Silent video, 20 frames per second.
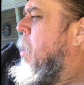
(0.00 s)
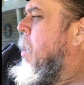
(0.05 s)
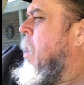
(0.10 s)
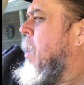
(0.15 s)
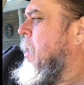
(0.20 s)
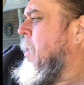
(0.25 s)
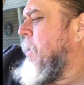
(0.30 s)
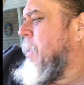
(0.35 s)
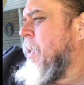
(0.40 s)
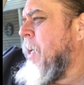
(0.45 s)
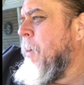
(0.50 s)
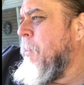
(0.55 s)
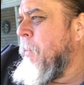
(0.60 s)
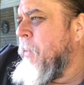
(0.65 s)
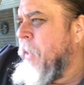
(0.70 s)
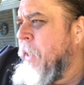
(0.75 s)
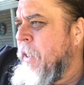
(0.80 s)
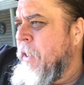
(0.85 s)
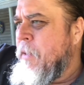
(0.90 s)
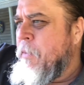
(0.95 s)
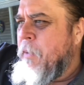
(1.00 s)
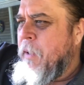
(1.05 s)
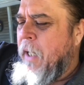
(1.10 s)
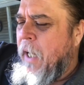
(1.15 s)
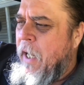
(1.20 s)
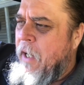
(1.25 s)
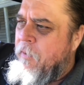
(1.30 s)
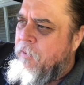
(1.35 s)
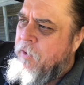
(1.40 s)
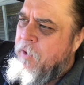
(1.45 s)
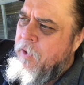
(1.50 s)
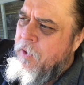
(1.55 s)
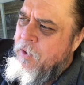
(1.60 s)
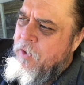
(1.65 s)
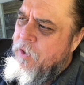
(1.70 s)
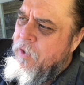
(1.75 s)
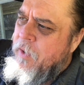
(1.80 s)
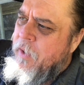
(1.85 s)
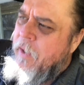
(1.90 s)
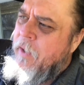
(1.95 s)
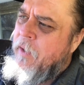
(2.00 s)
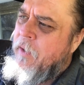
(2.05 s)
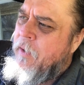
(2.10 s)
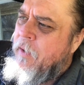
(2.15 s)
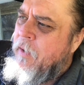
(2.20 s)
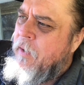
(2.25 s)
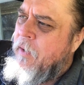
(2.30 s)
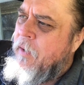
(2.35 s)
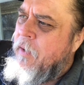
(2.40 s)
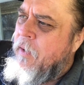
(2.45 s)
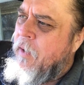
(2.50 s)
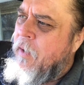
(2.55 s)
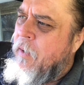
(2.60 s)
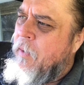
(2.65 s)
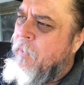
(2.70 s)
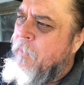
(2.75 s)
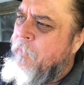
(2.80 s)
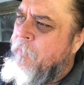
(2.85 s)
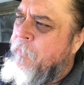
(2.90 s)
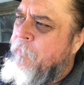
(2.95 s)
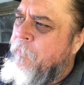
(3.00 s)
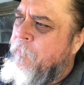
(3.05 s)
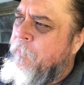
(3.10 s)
There's a couple things I'm going to have to do to it. And